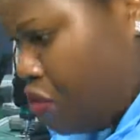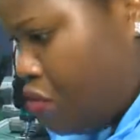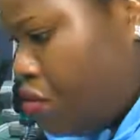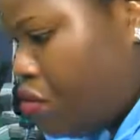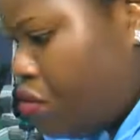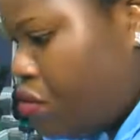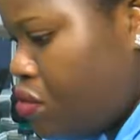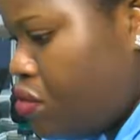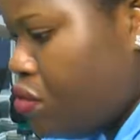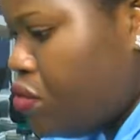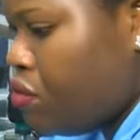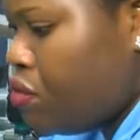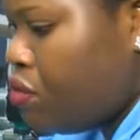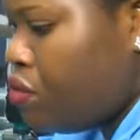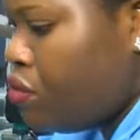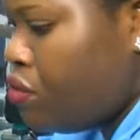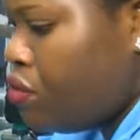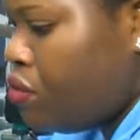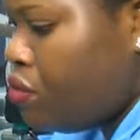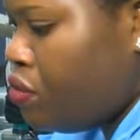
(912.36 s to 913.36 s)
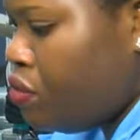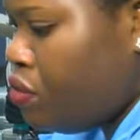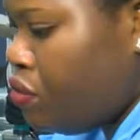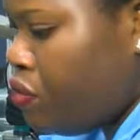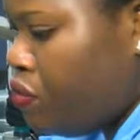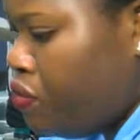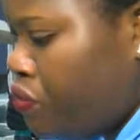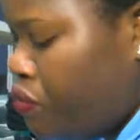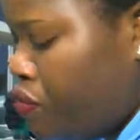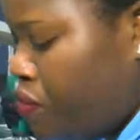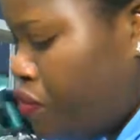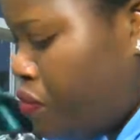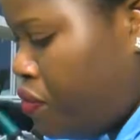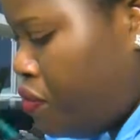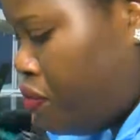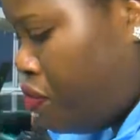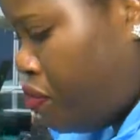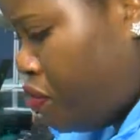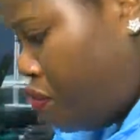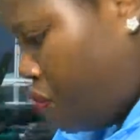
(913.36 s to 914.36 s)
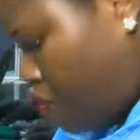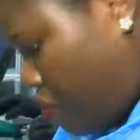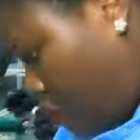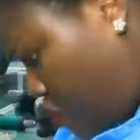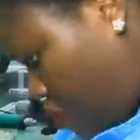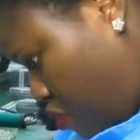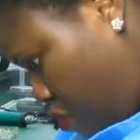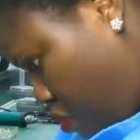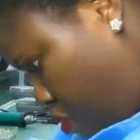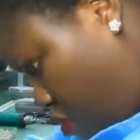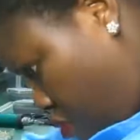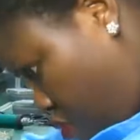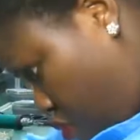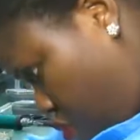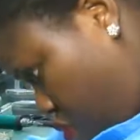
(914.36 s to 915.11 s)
local producers were supported and